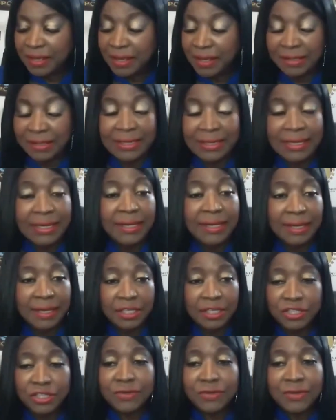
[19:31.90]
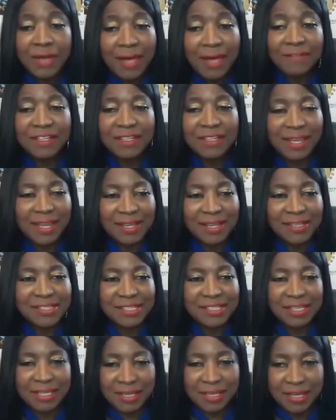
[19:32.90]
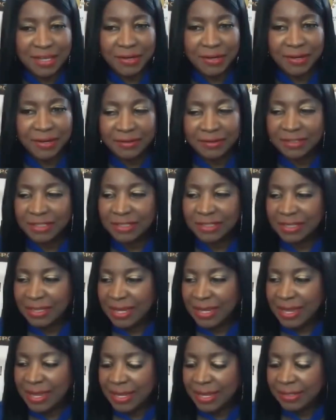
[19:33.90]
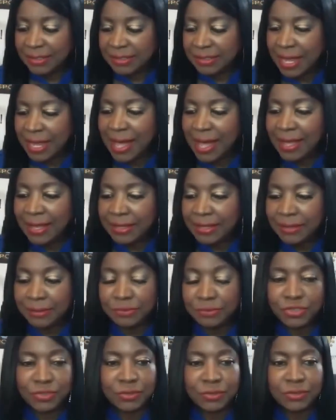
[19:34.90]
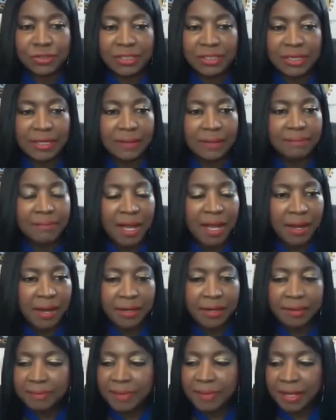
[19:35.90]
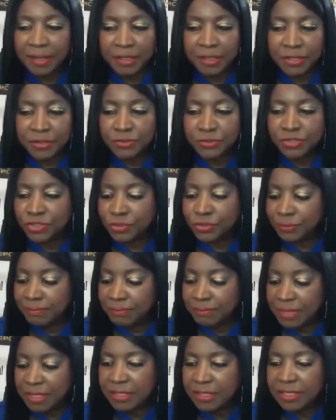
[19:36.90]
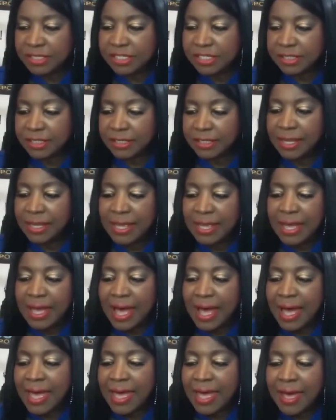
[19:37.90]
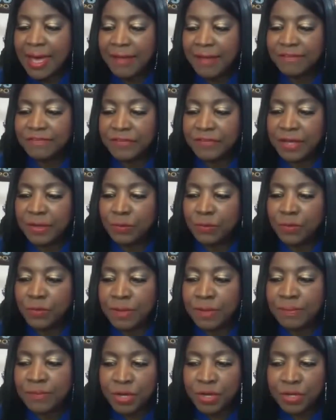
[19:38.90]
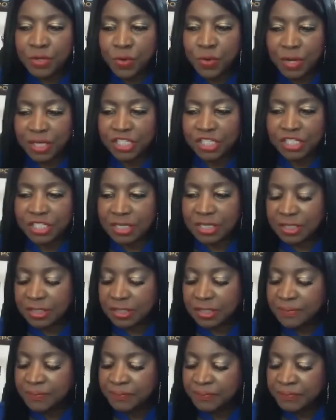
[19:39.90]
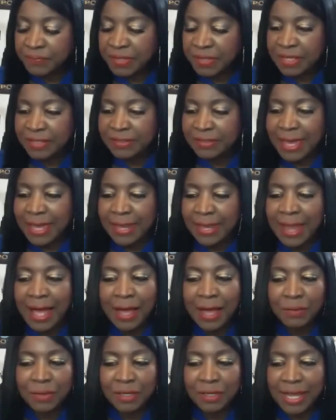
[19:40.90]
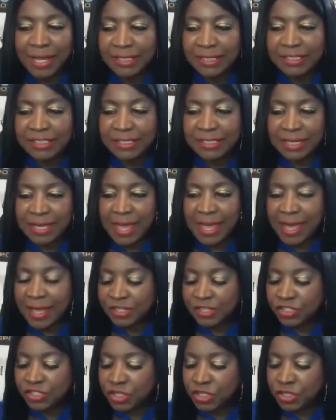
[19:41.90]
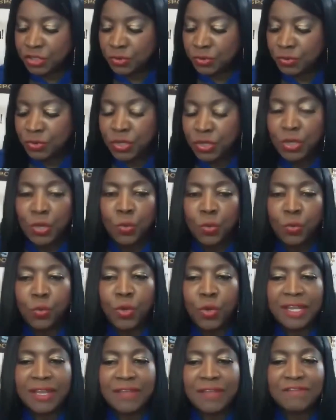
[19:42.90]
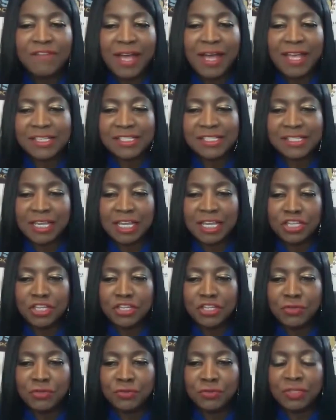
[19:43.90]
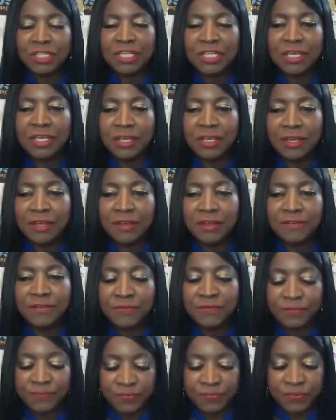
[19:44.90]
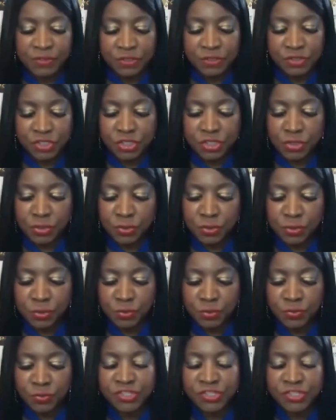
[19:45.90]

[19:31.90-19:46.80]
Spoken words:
again, you have a legacy here, and I am truly admired by you tremendously. I have one more question that I would like to ask you. What advice can you give to